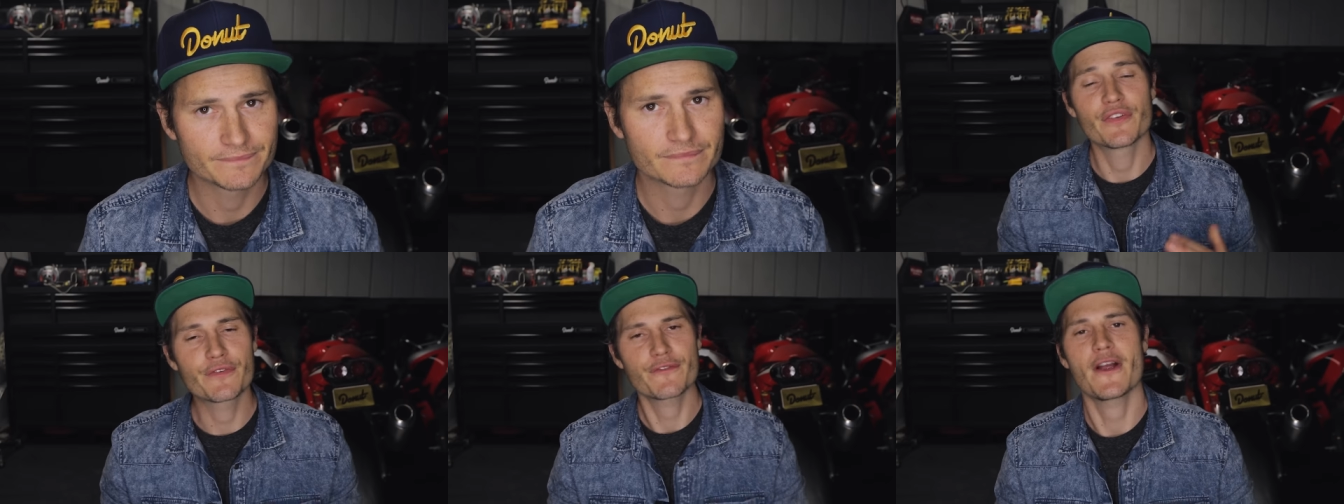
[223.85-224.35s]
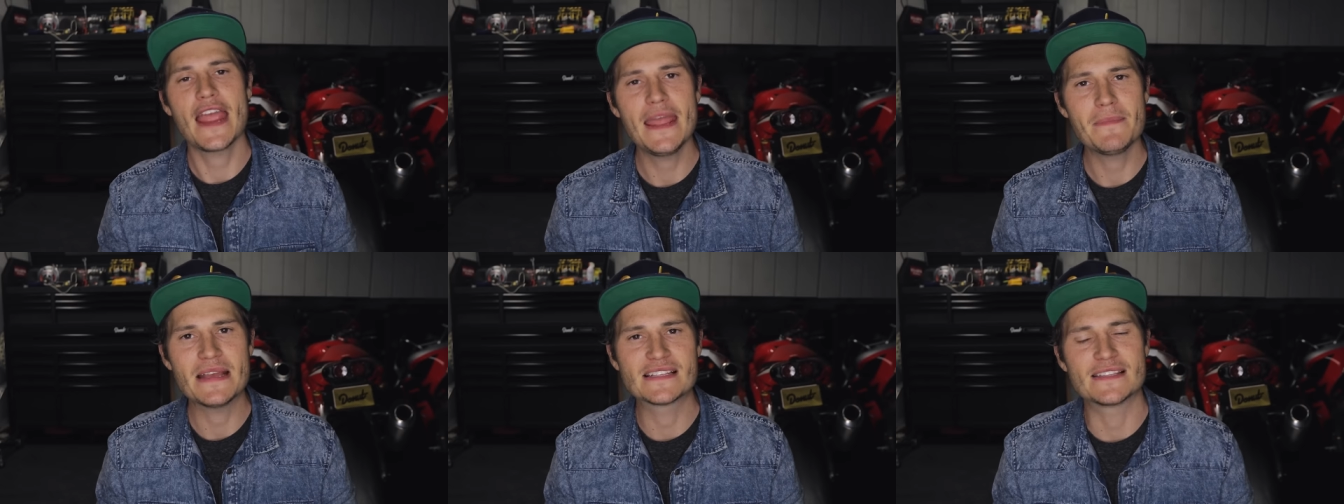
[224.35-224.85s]
Now, the
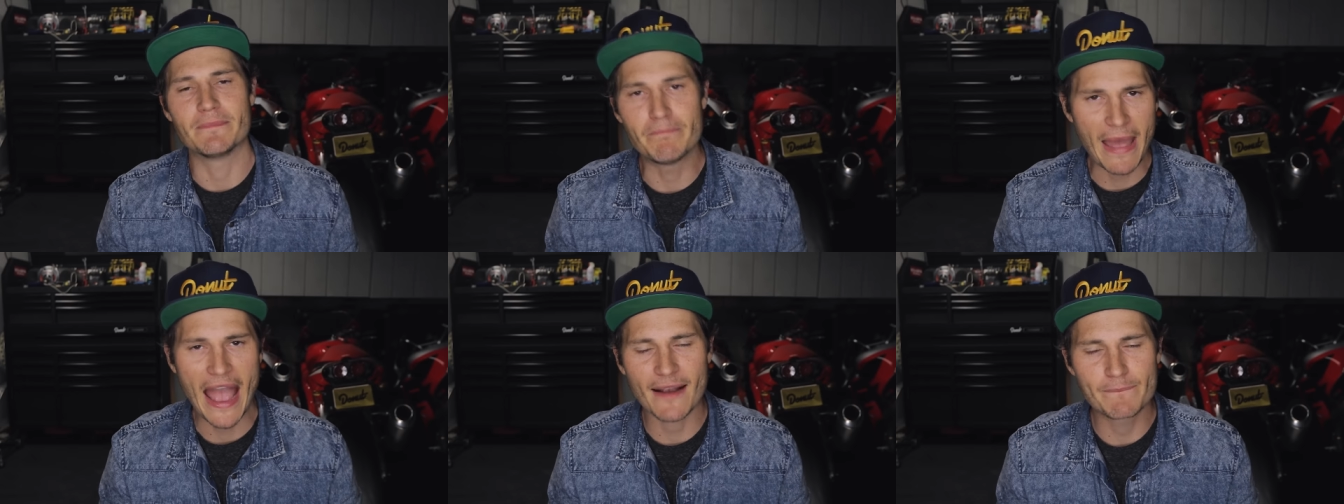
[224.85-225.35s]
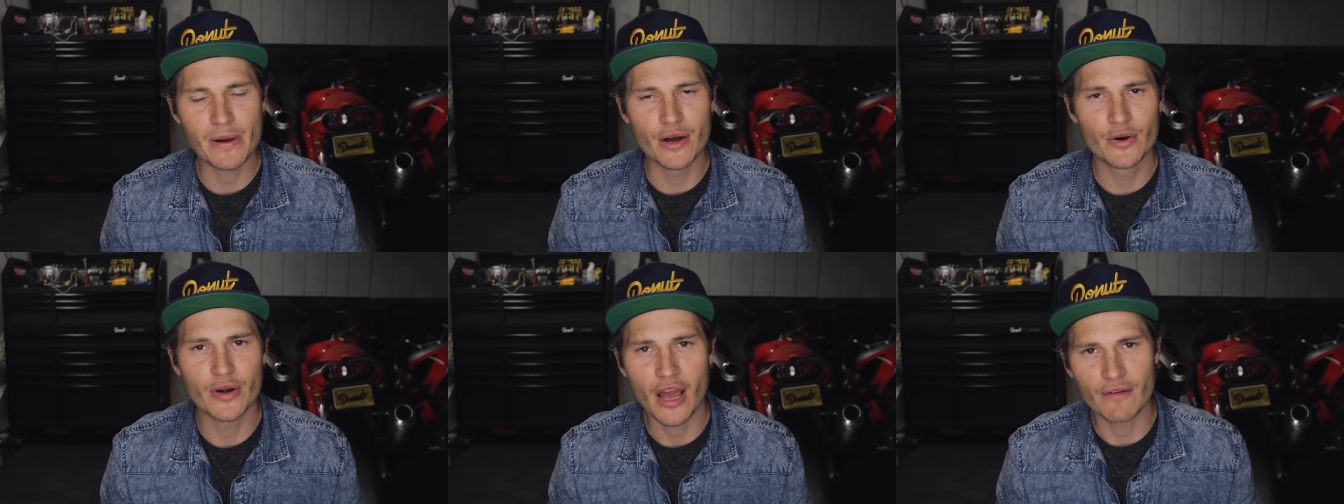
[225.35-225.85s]
frame is the
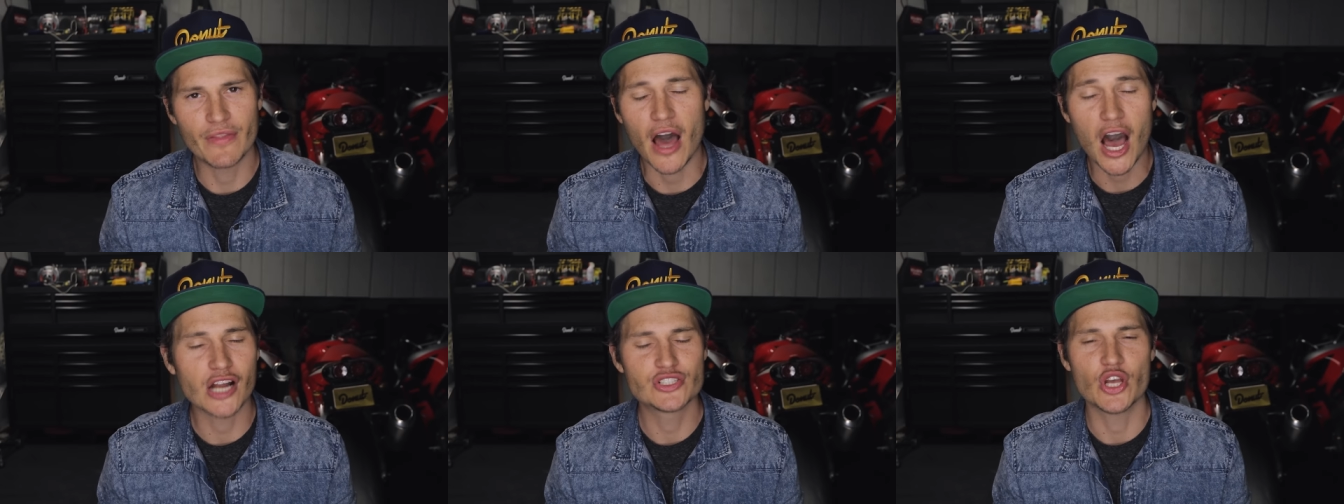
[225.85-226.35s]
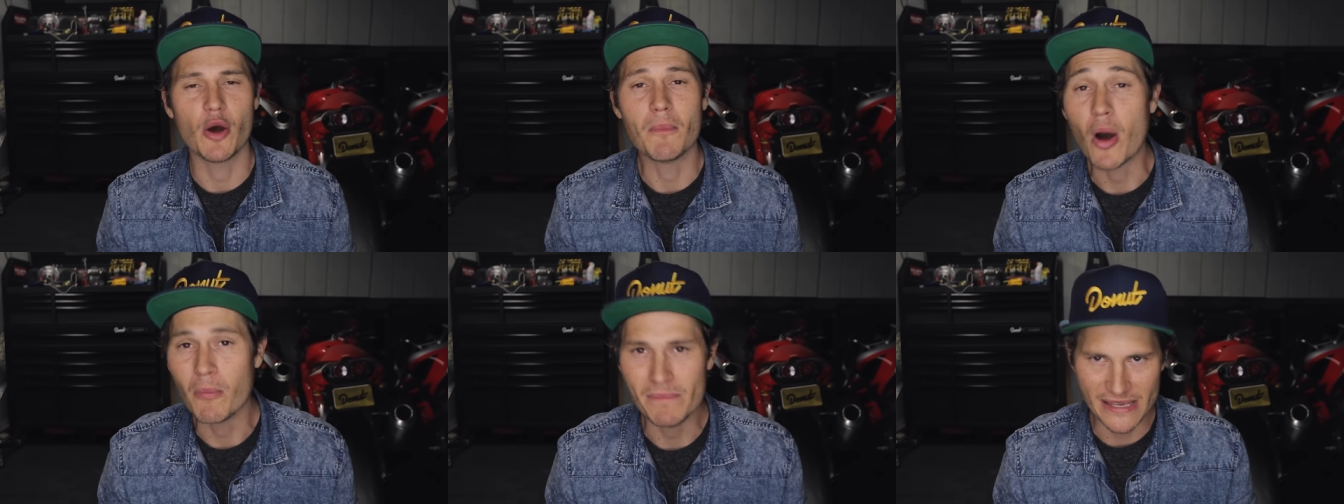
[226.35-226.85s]
backbone of the
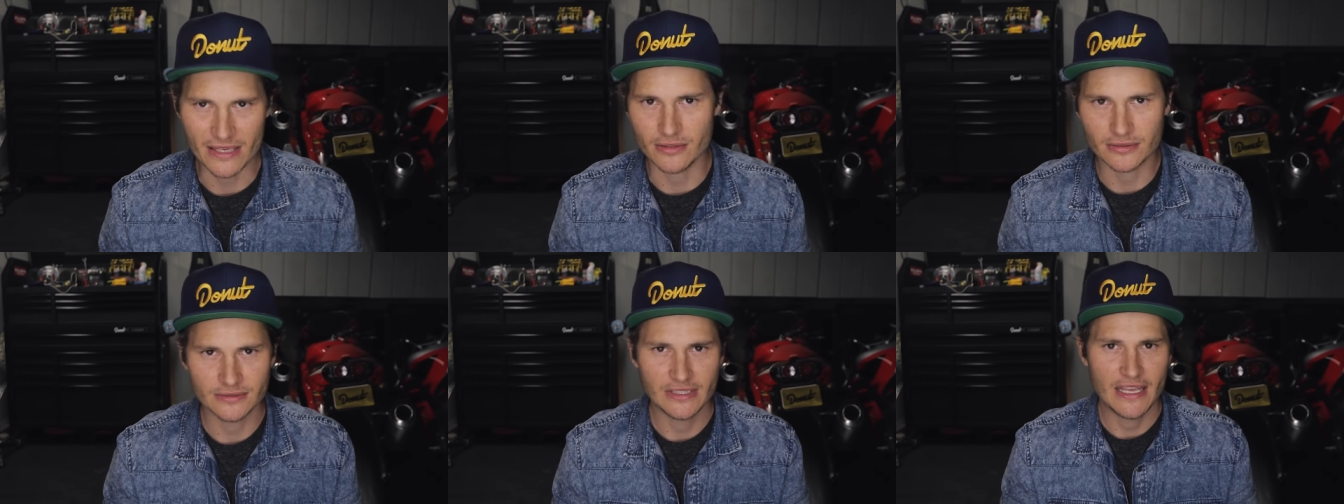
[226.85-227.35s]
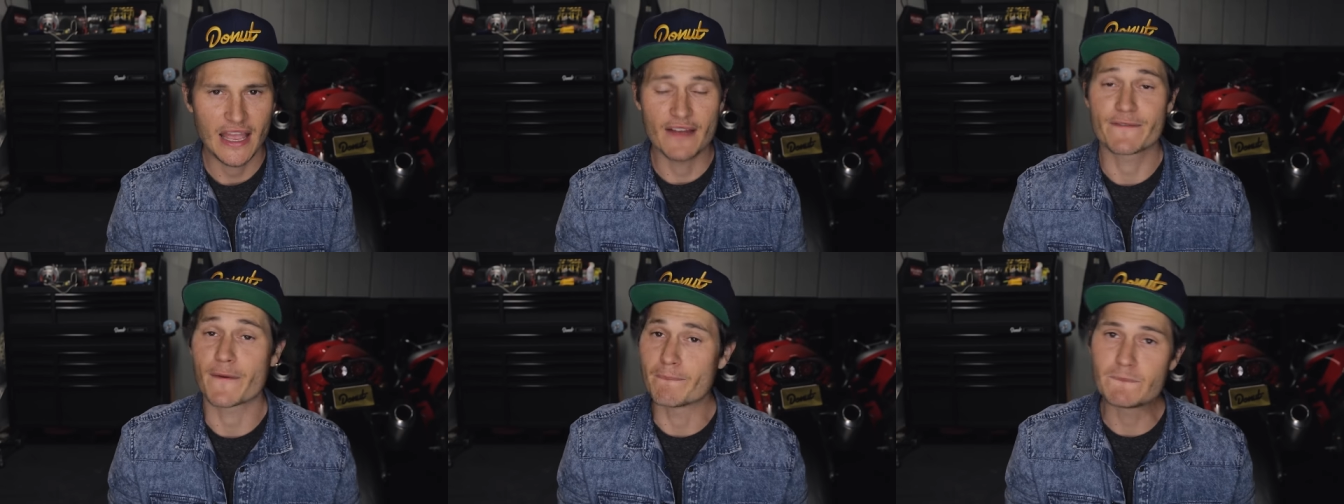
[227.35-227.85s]
automobile.
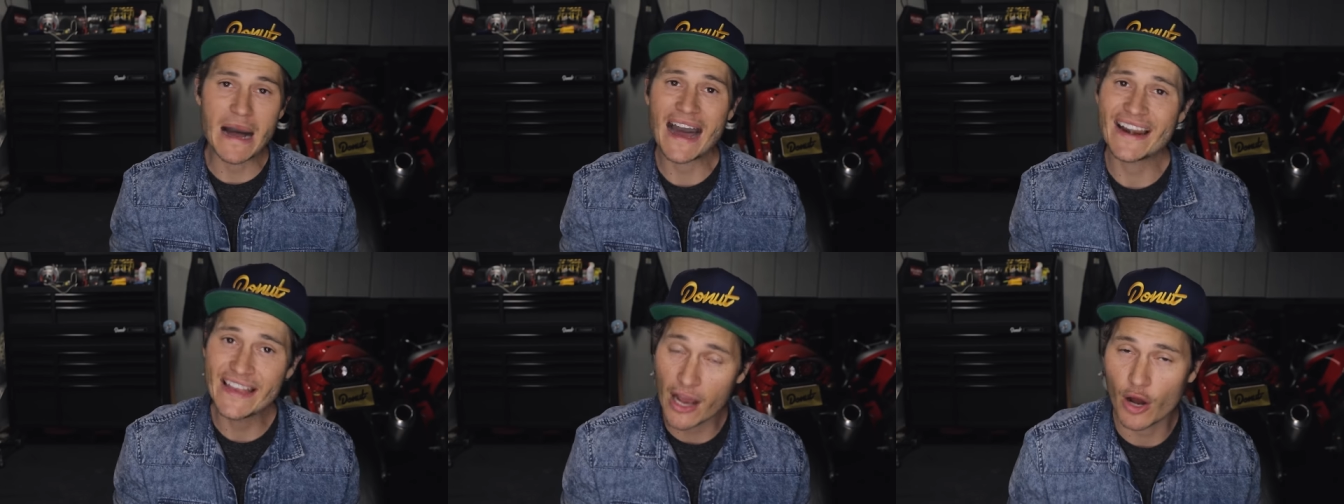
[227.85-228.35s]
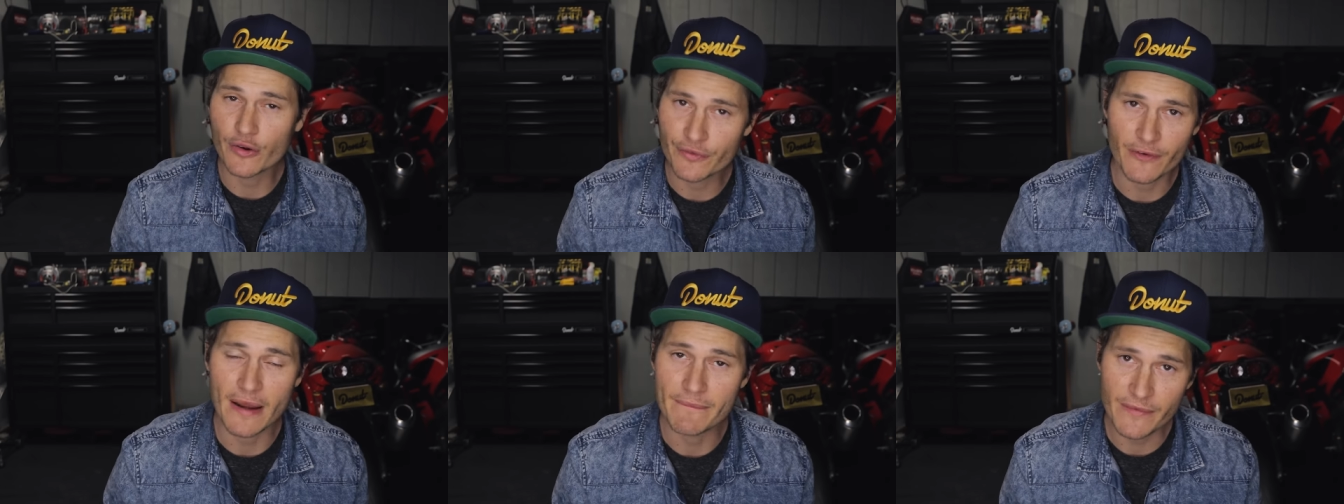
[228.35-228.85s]
And for
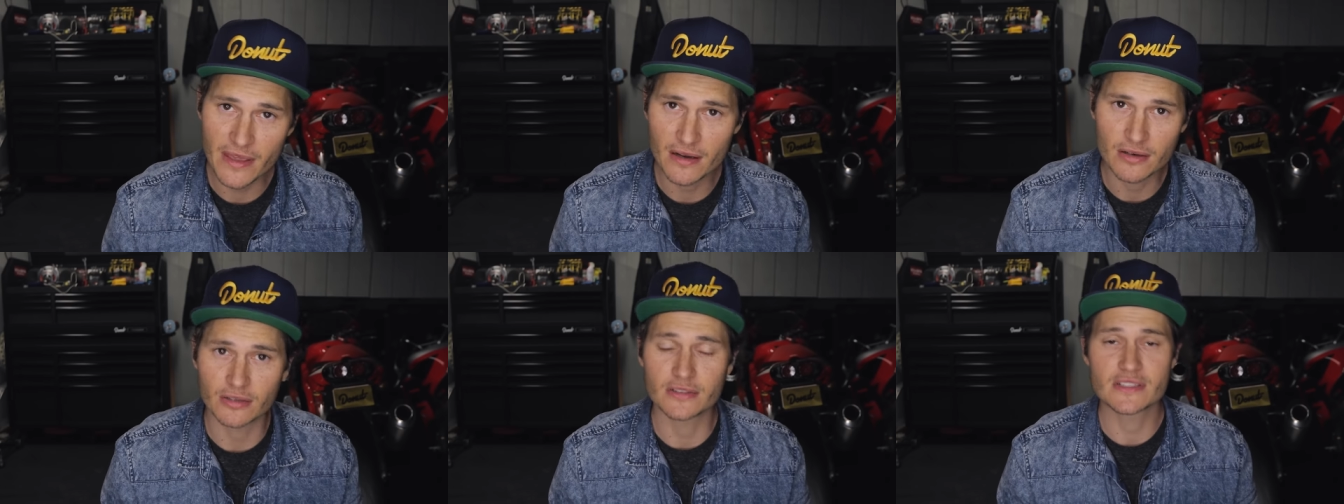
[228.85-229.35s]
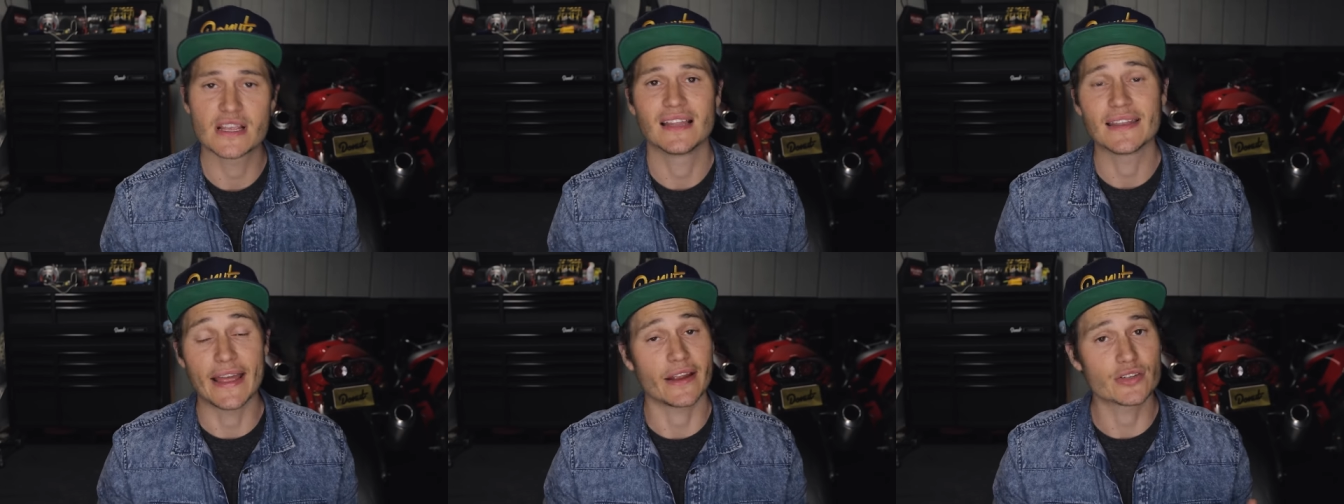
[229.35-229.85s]
body-on-frame vehicles,
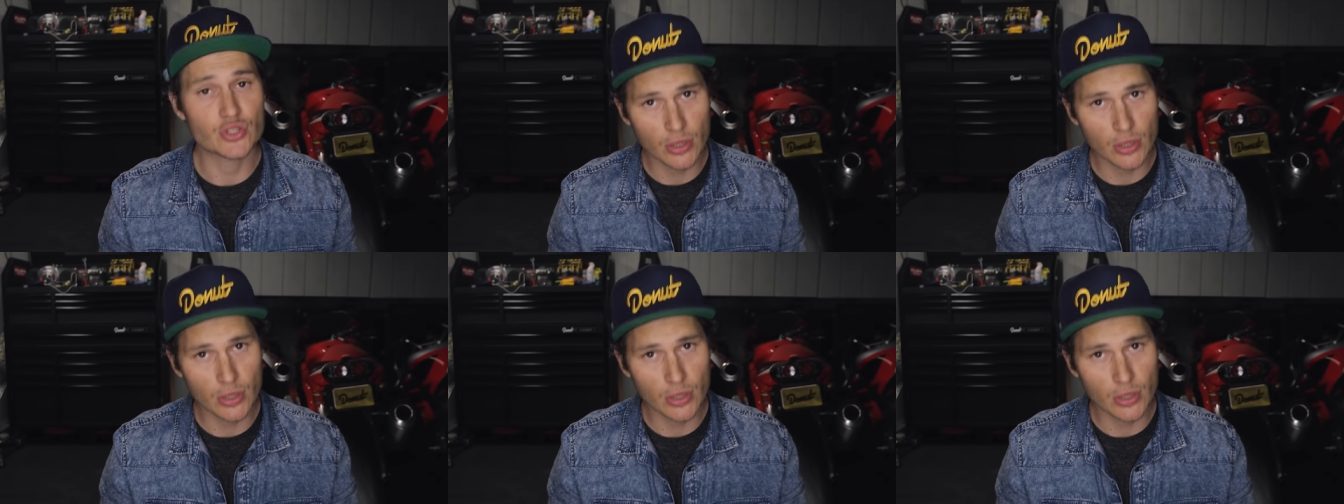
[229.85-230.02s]
like a